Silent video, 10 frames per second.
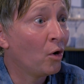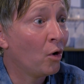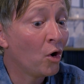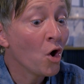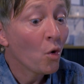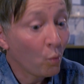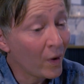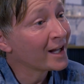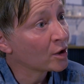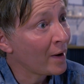or
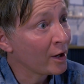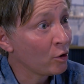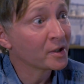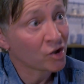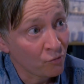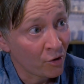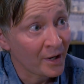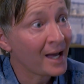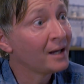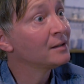work their way up as a
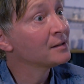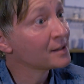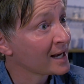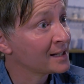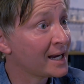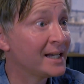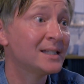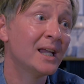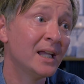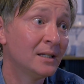runner, second
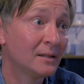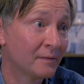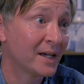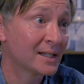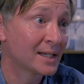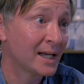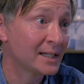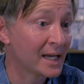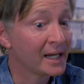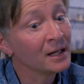AD, first
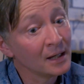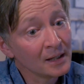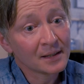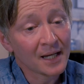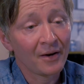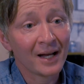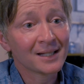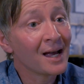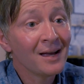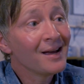AD,
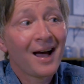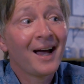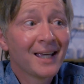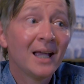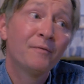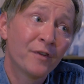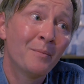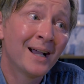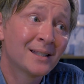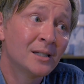director. I came
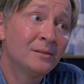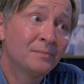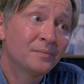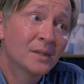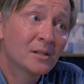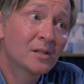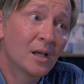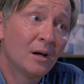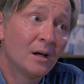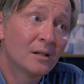from acting,
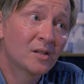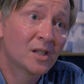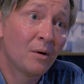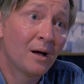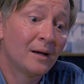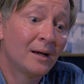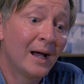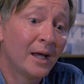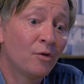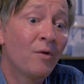so so I